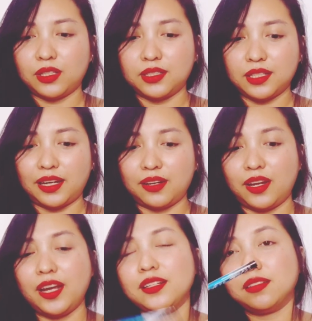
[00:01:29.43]
what it said here.
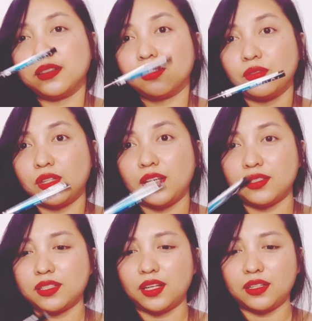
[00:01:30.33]
And good thing
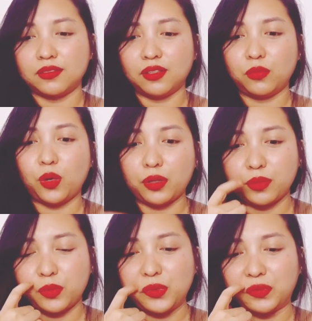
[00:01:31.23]
it said
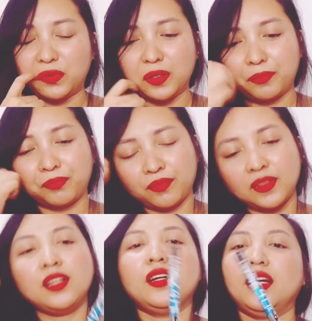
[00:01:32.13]
waterproof.
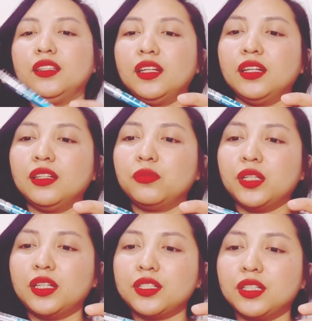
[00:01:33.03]
And then,
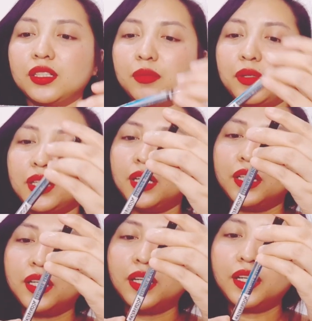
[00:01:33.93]
wala na siyang ibang
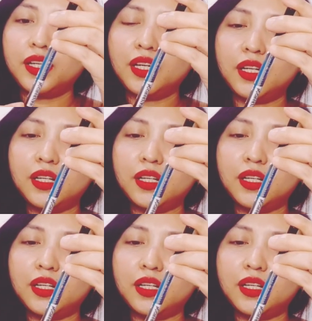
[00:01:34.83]
nakalagay.